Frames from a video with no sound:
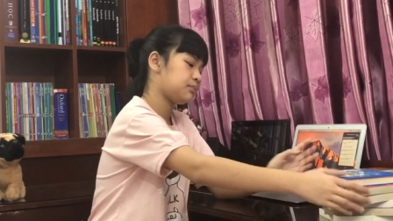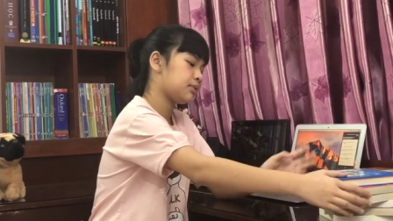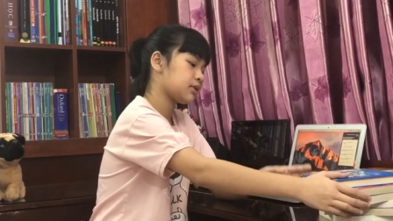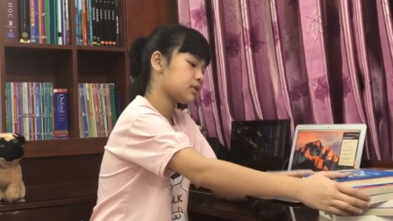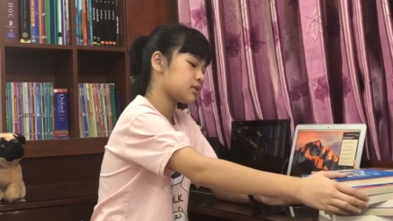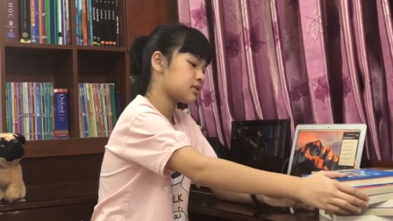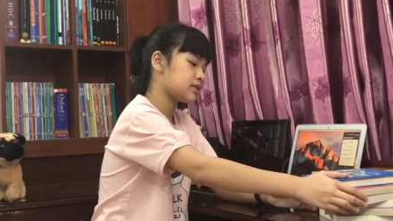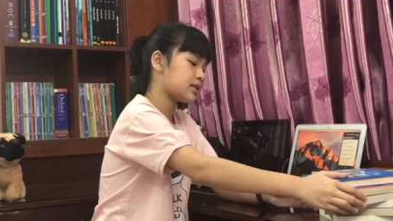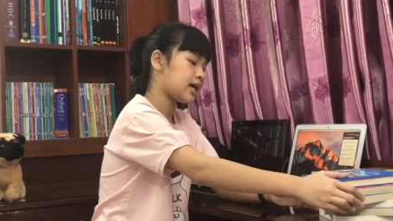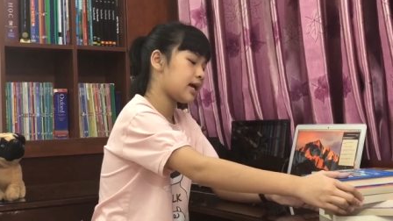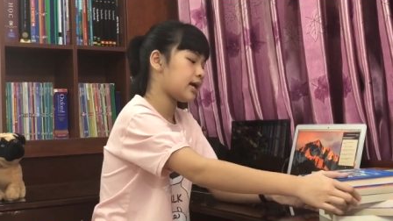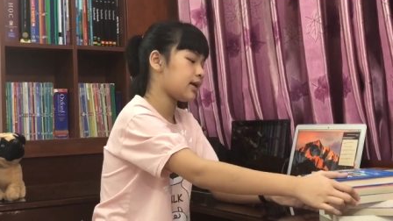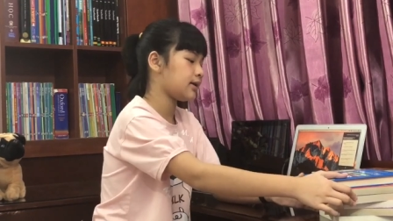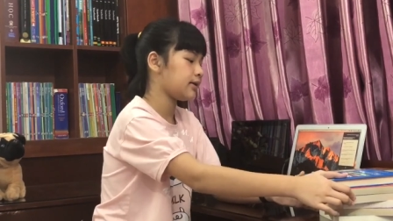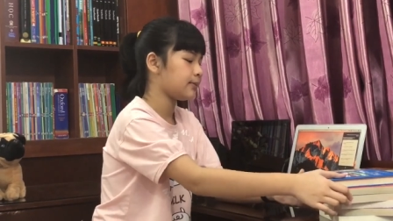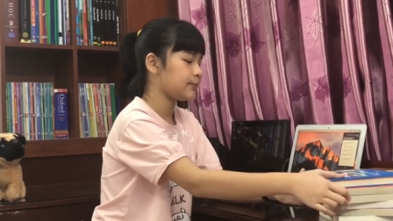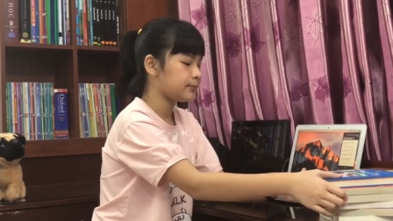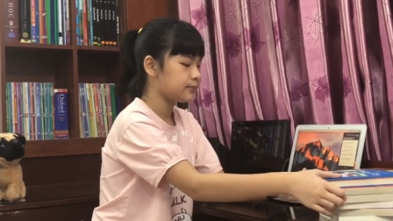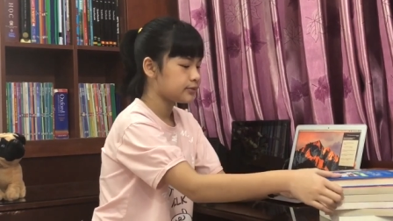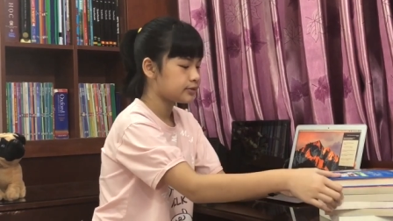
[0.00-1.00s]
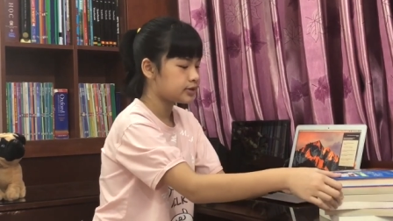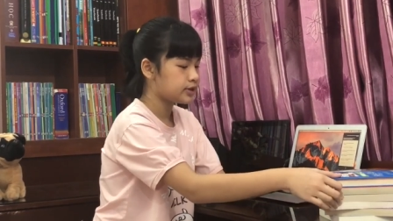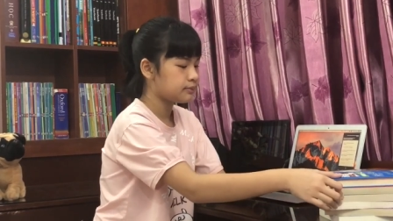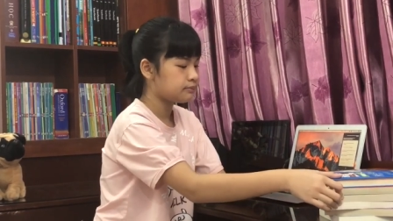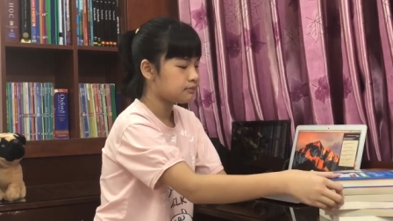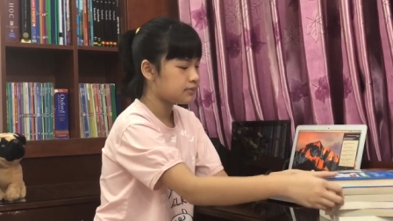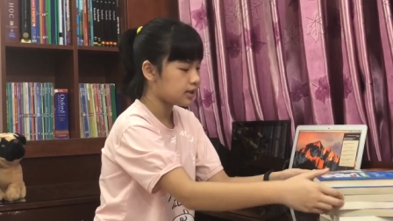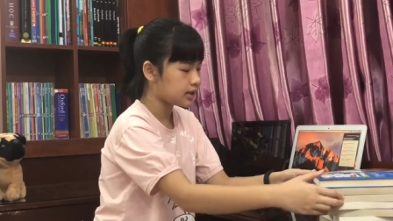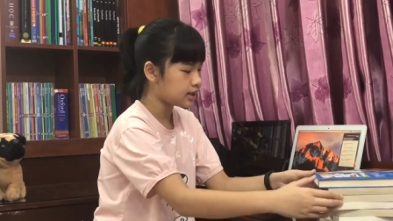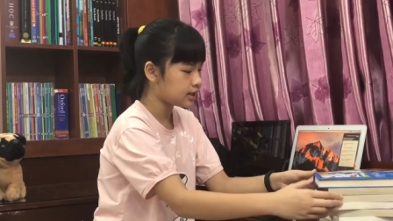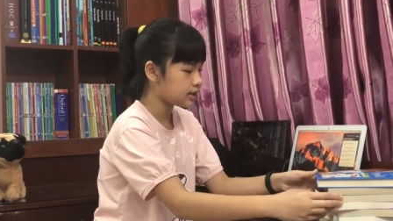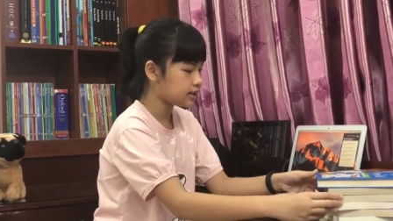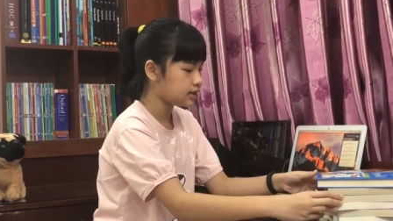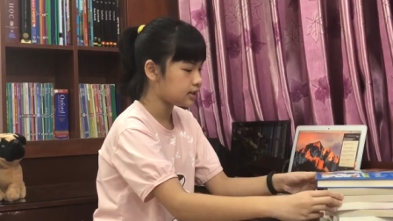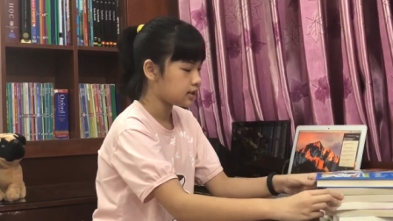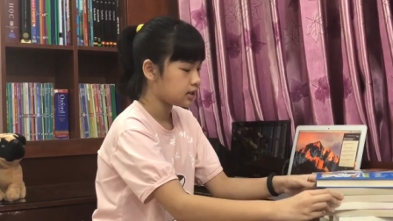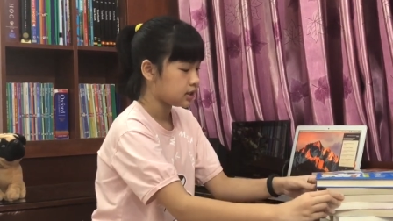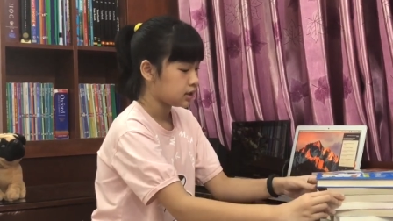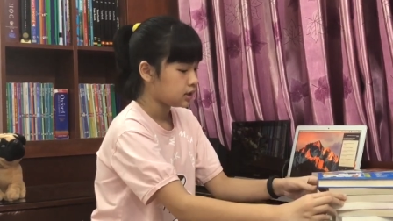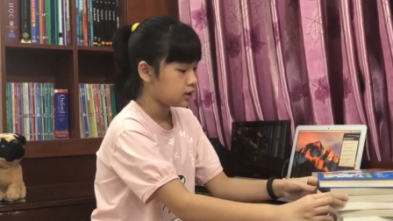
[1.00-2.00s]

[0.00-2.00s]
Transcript: book set to me